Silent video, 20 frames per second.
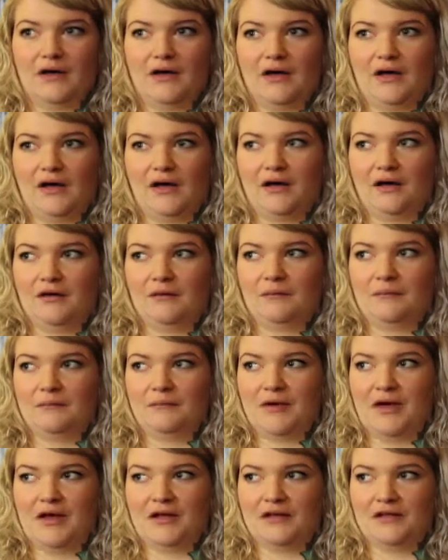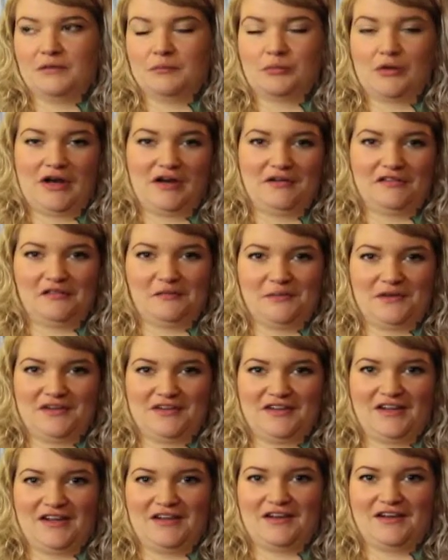Um, and he brightens my
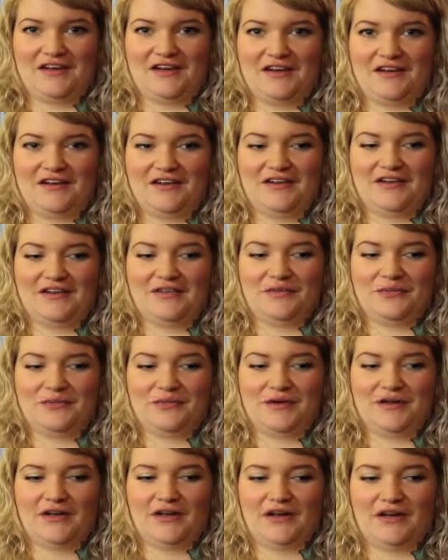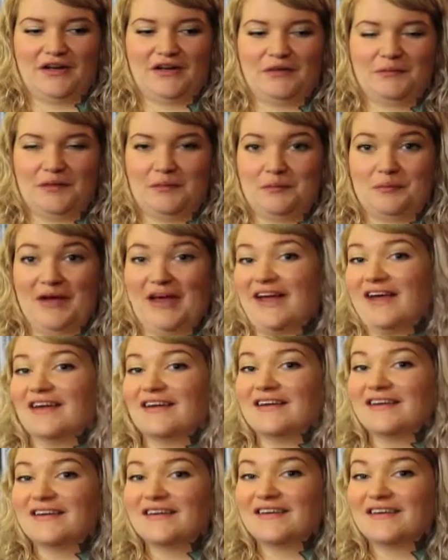day when I am in pain.